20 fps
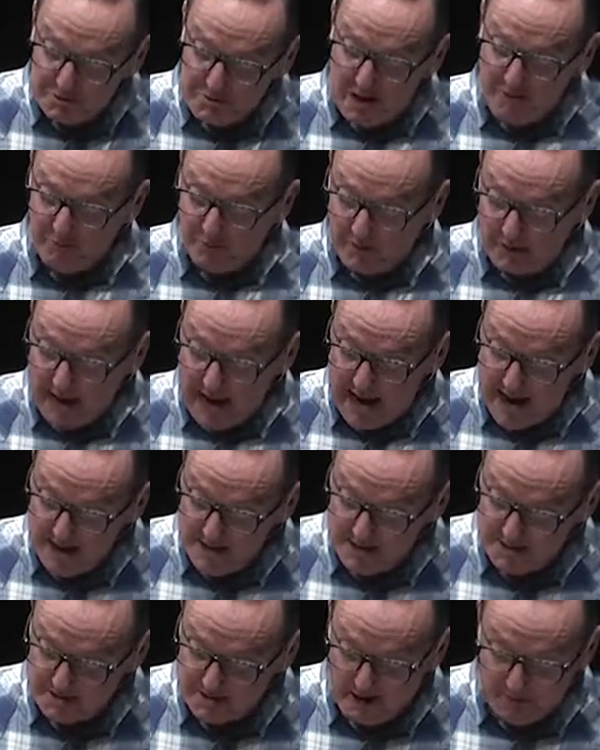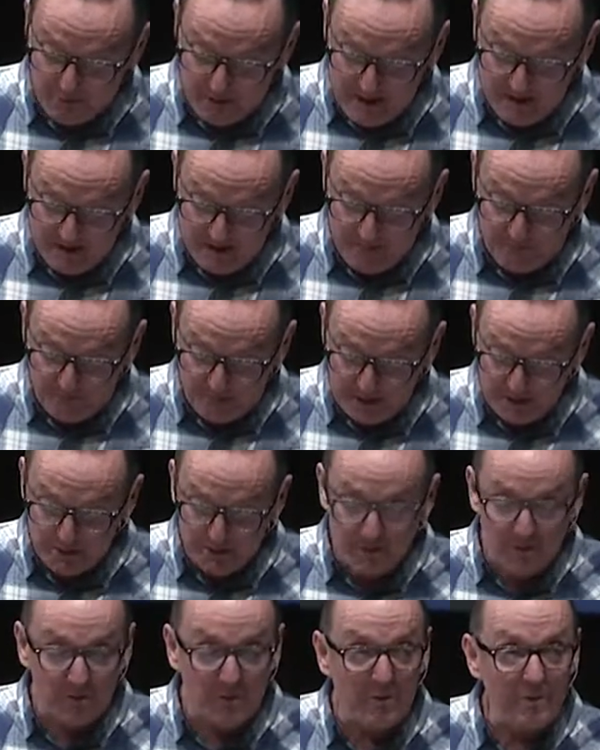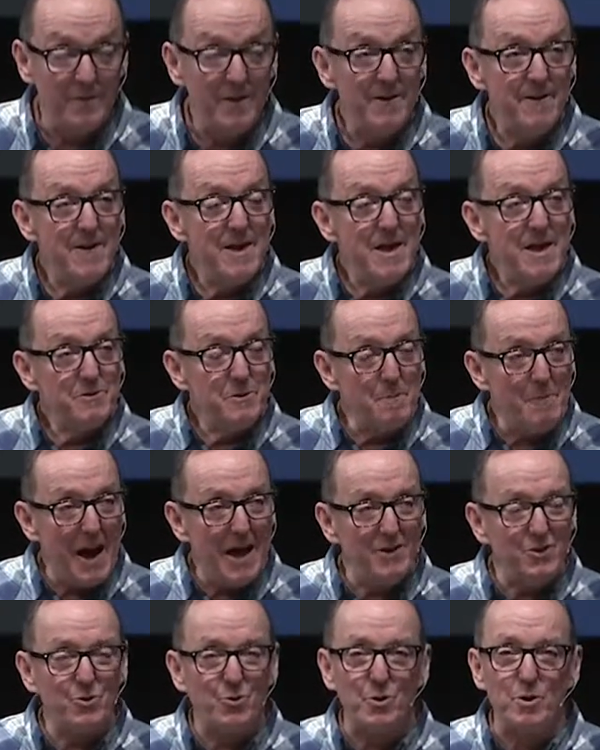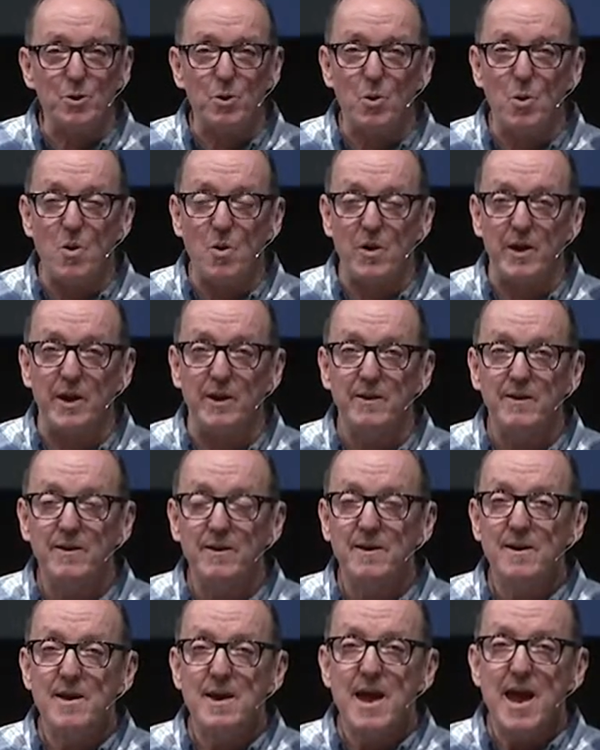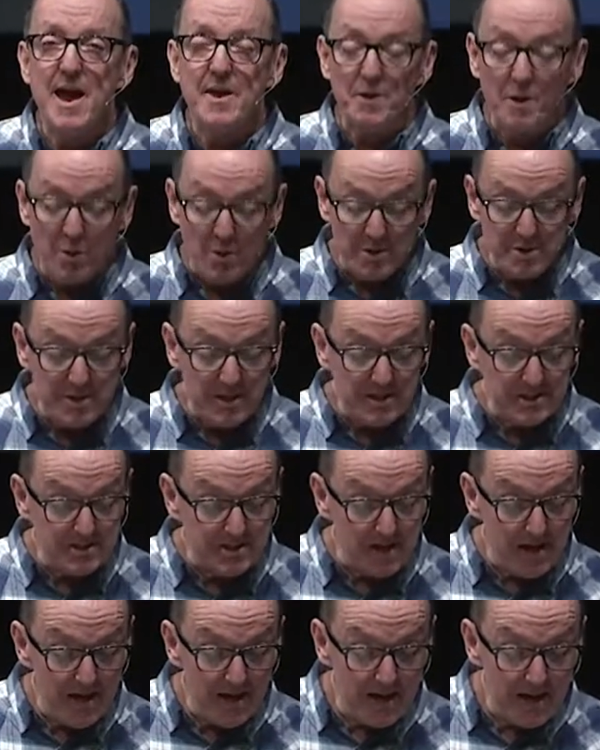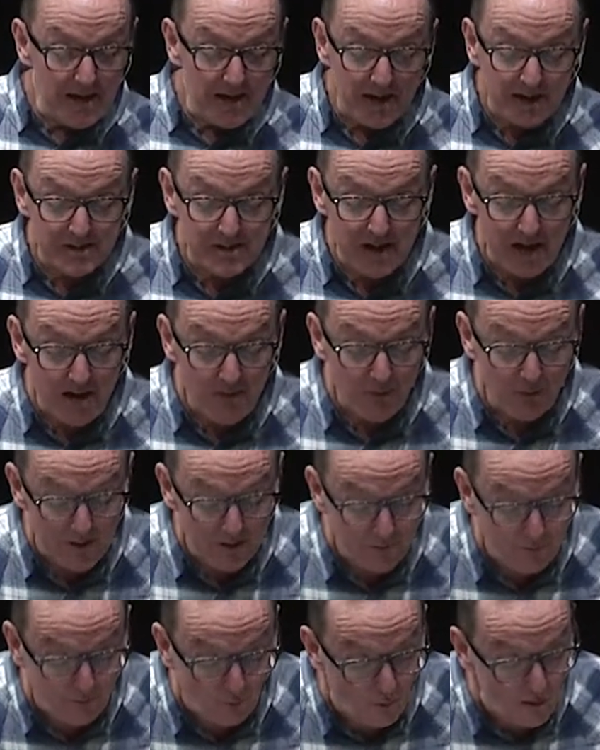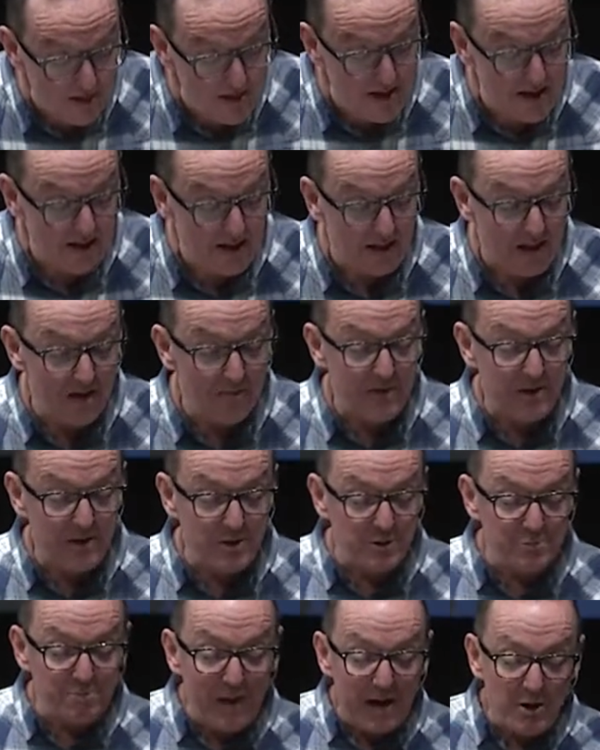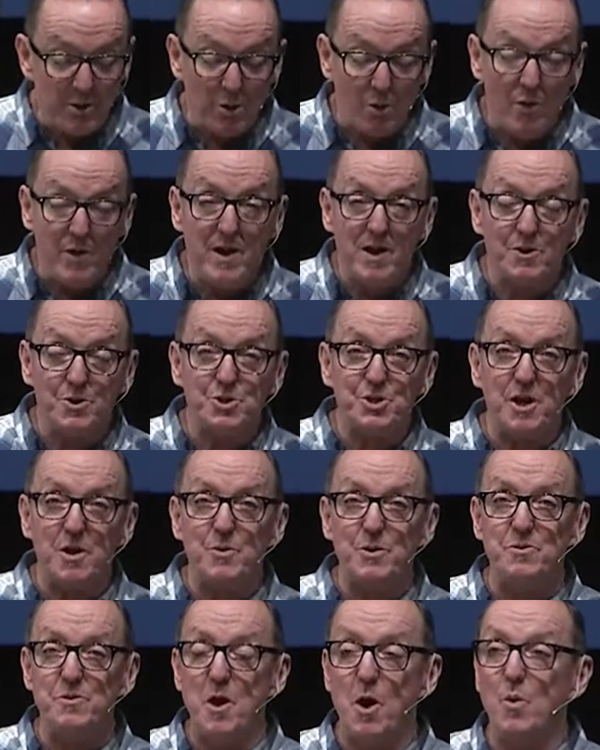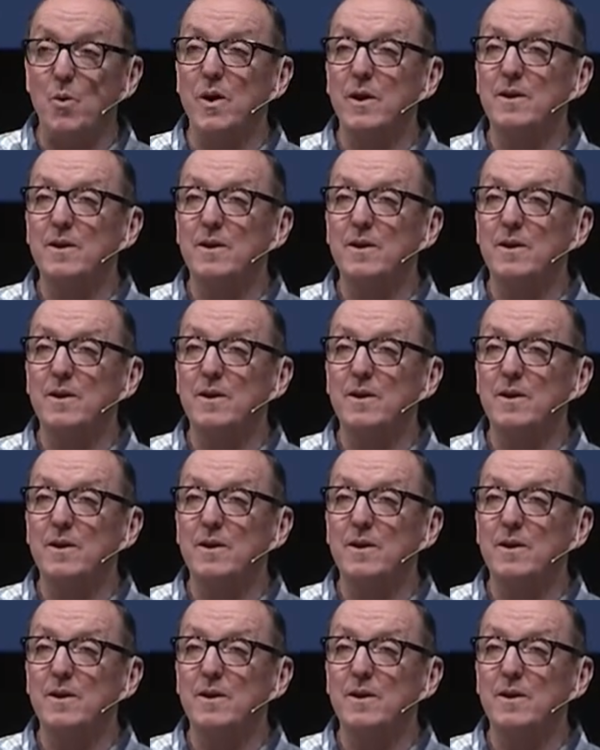not for land. It's not for anything physical. The battle's for glory. And the Lord's going to say in Isaiah 48:11, he goes, my glory I'll share with no one.